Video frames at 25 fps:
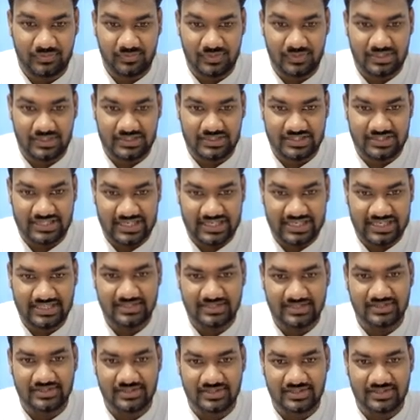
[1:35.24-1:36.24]
the
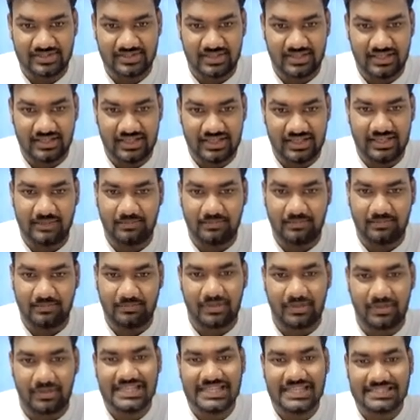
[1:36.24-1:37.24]
change in
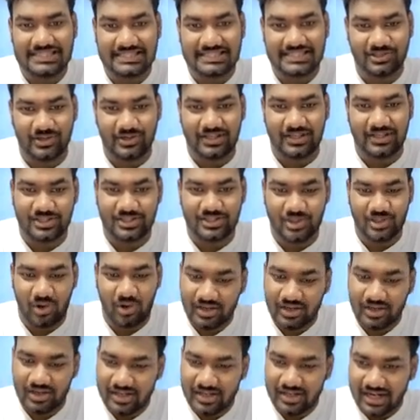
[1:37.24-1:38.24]
price. So in the
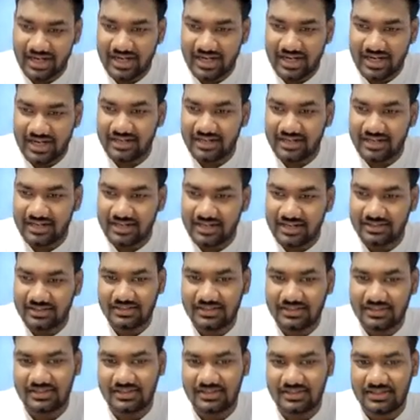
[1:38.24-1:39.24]
short run,
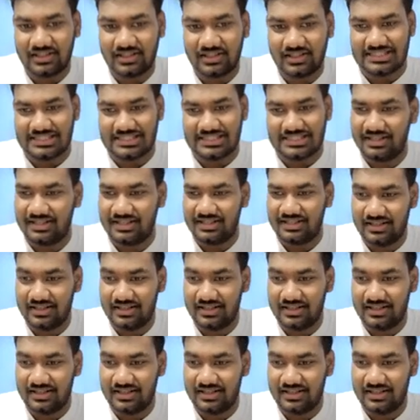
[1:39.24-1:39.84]
you are this thing.